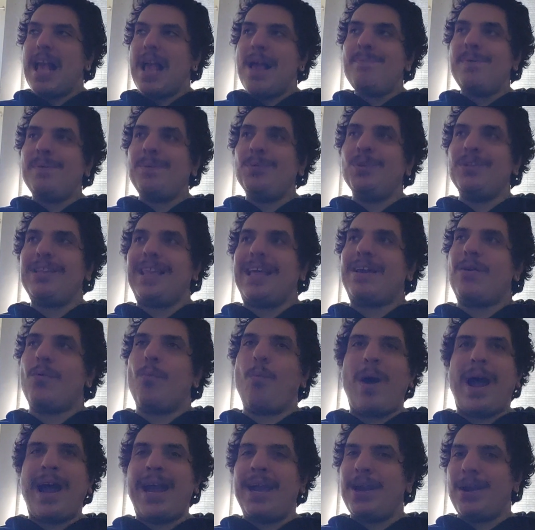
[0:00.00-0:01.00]
And people are like,
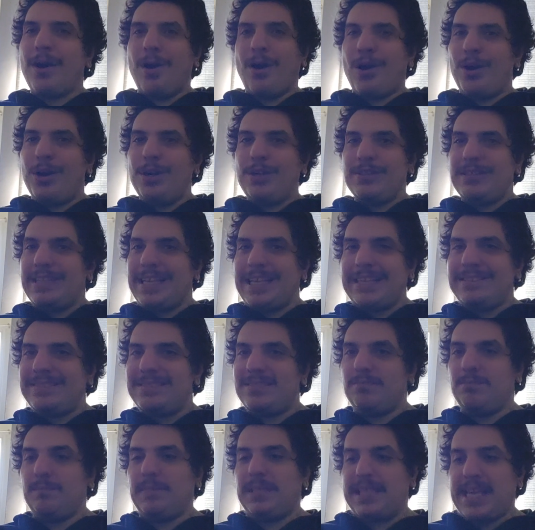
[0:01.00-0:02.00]
why
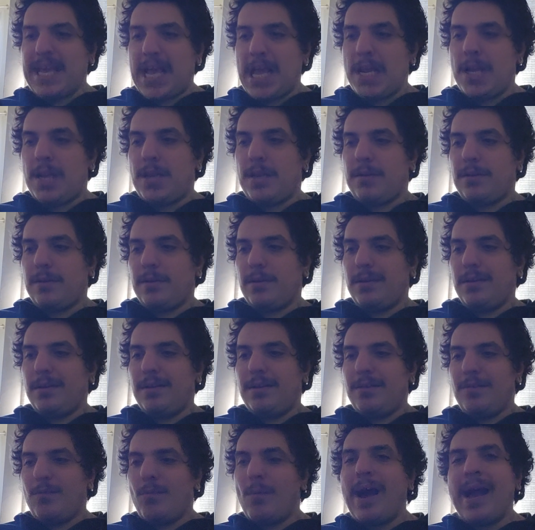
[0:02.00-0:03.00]
isn't
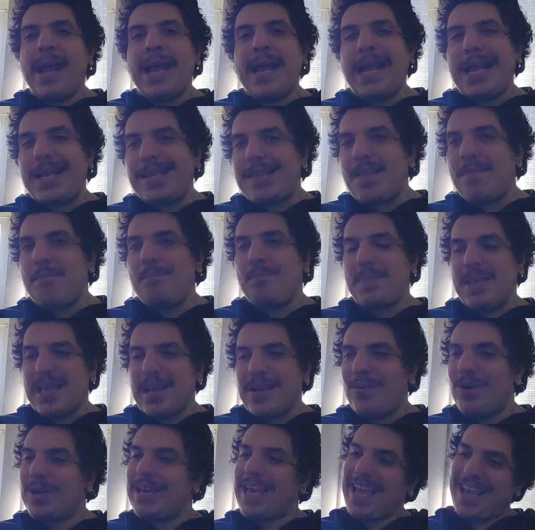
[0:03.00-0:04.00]

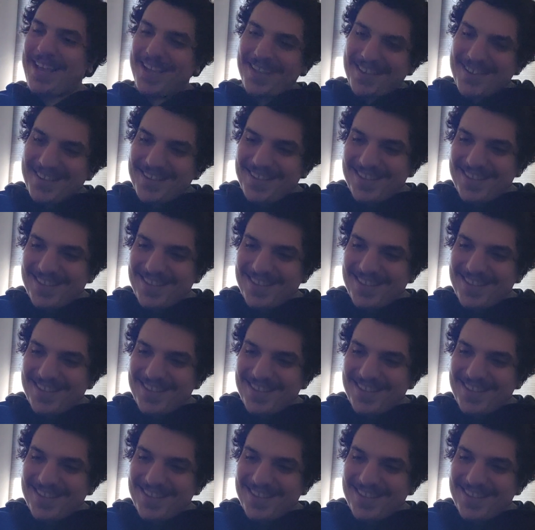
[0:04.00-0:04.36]
me? Okay.